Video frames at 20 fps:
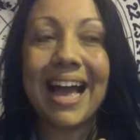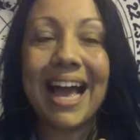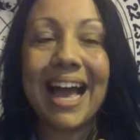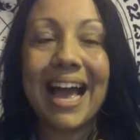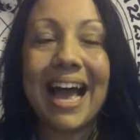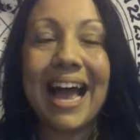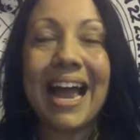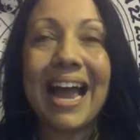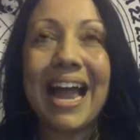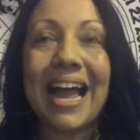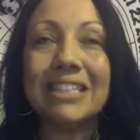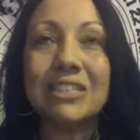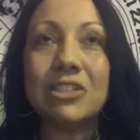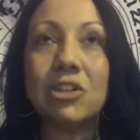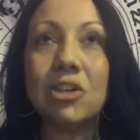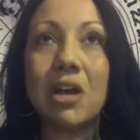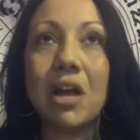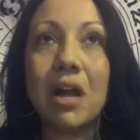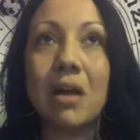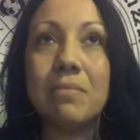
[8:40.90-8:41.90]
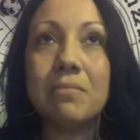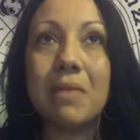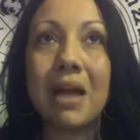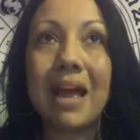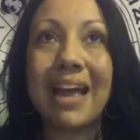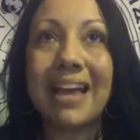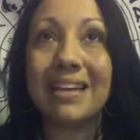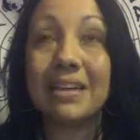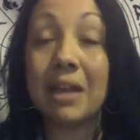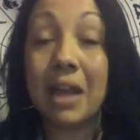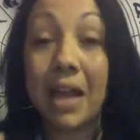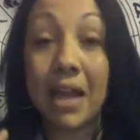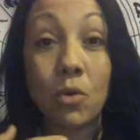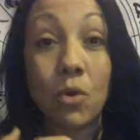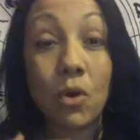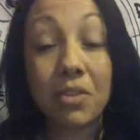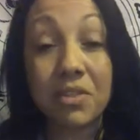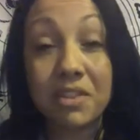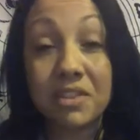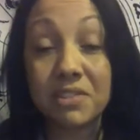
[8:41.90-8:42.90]
I had to come, and
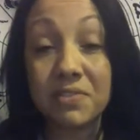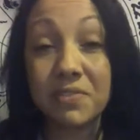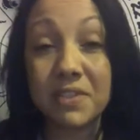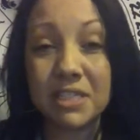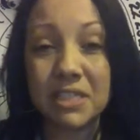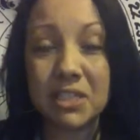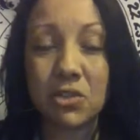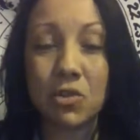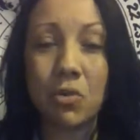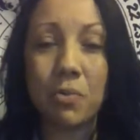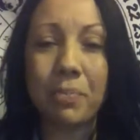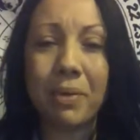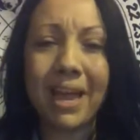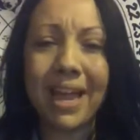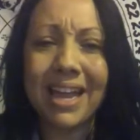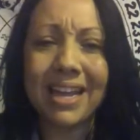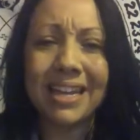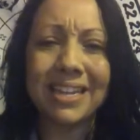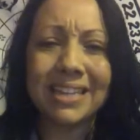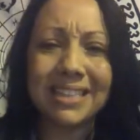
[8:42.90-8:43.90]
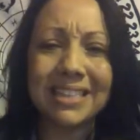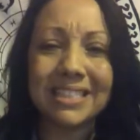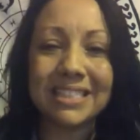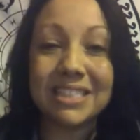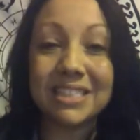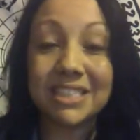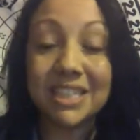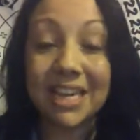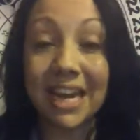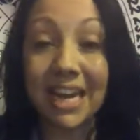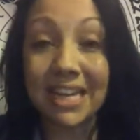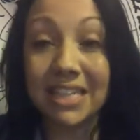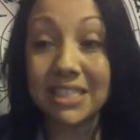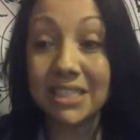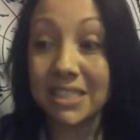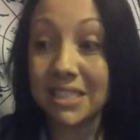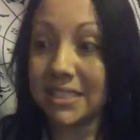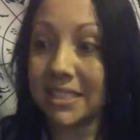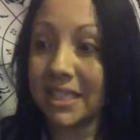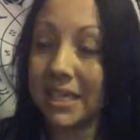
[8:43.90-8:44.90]
all this physical pain and these
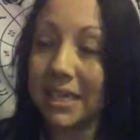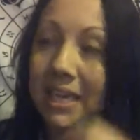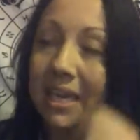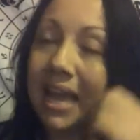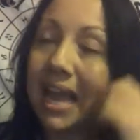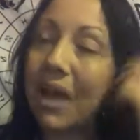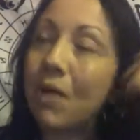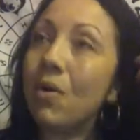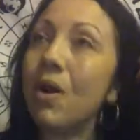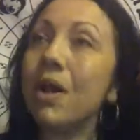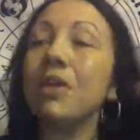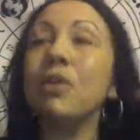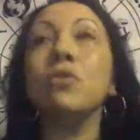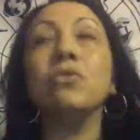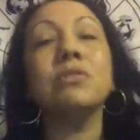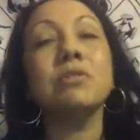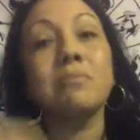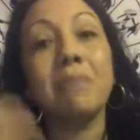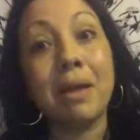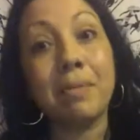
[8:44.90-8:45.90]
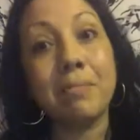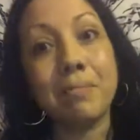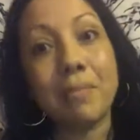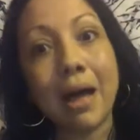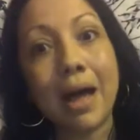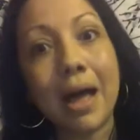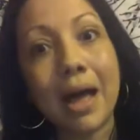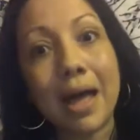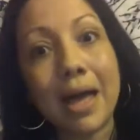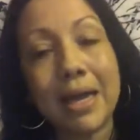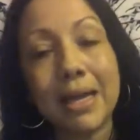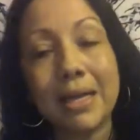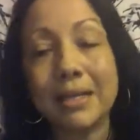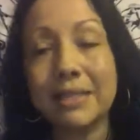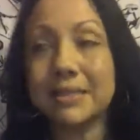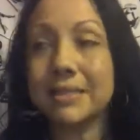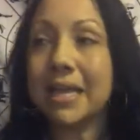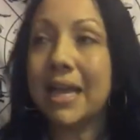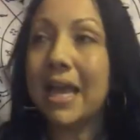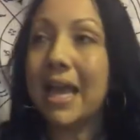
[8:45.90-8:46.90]
changes and how I used my
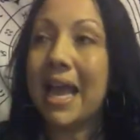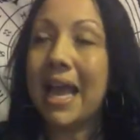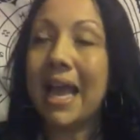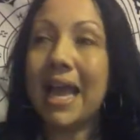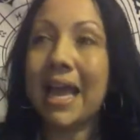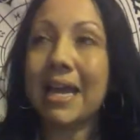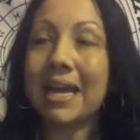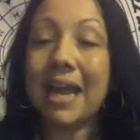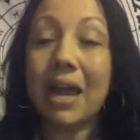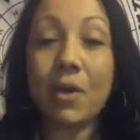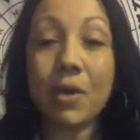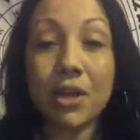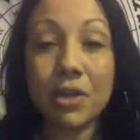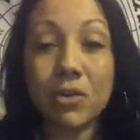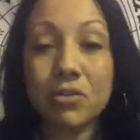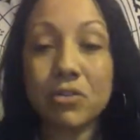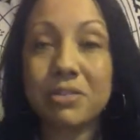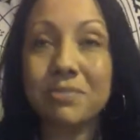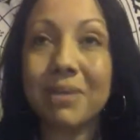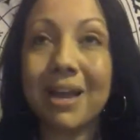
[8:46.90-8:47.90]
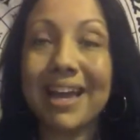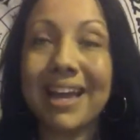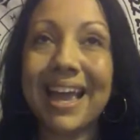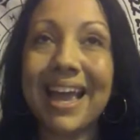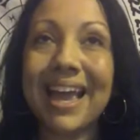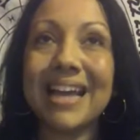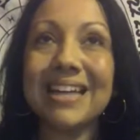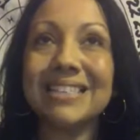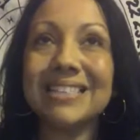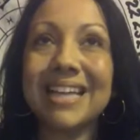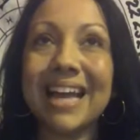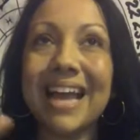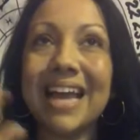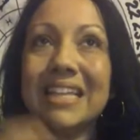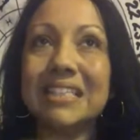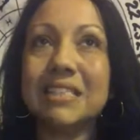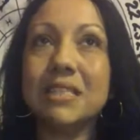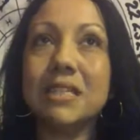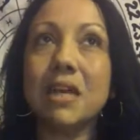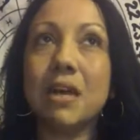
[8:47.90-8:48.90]
mind and how I used my hands, I
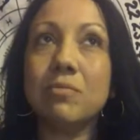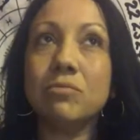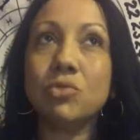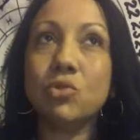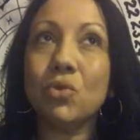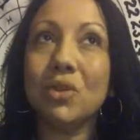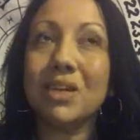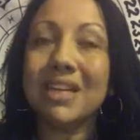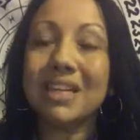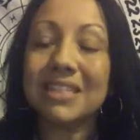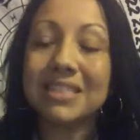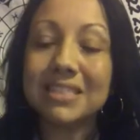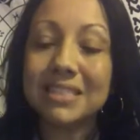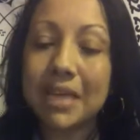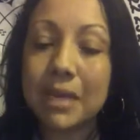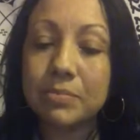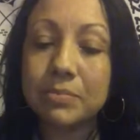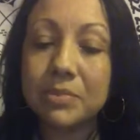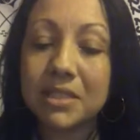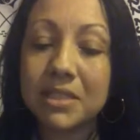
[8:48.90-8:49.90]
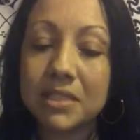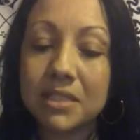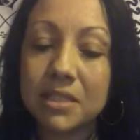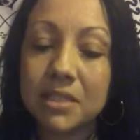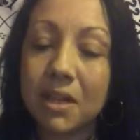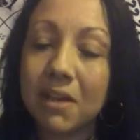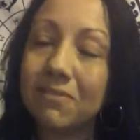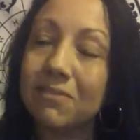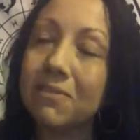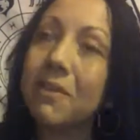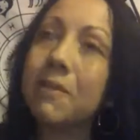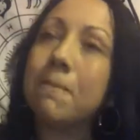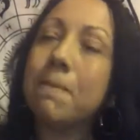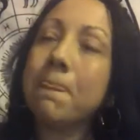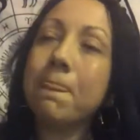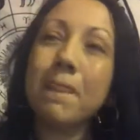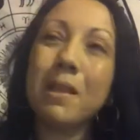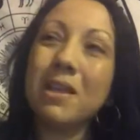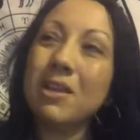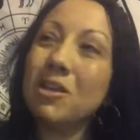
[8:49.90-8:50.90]
had to come to an acceptance of,
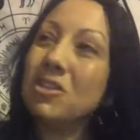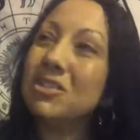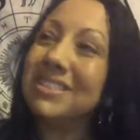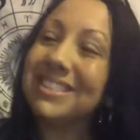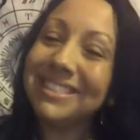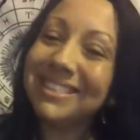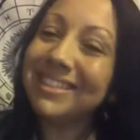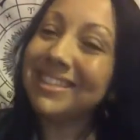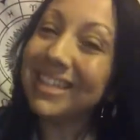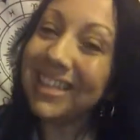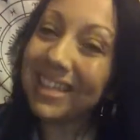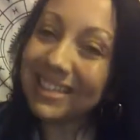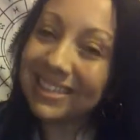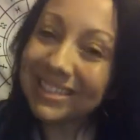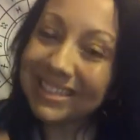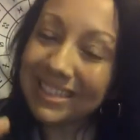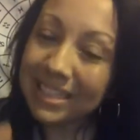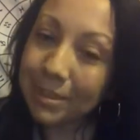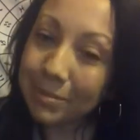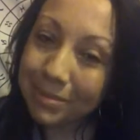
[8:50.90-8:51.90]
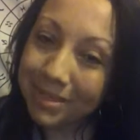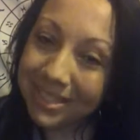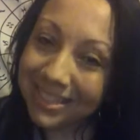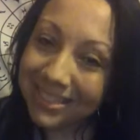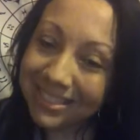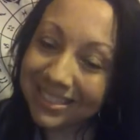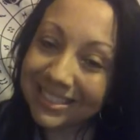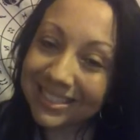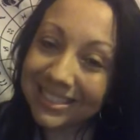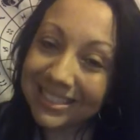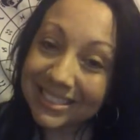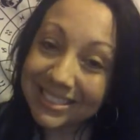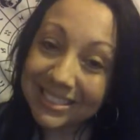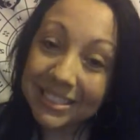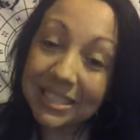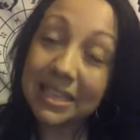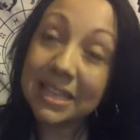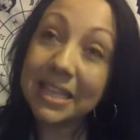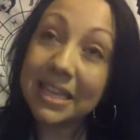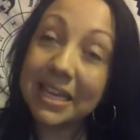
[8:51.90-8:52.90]
you're still unlimited,
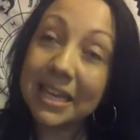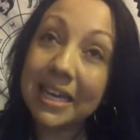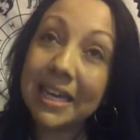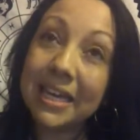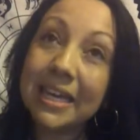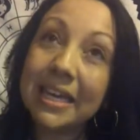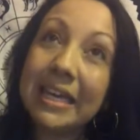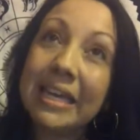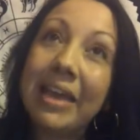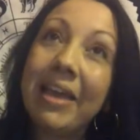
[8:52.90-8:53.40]
Cynthia.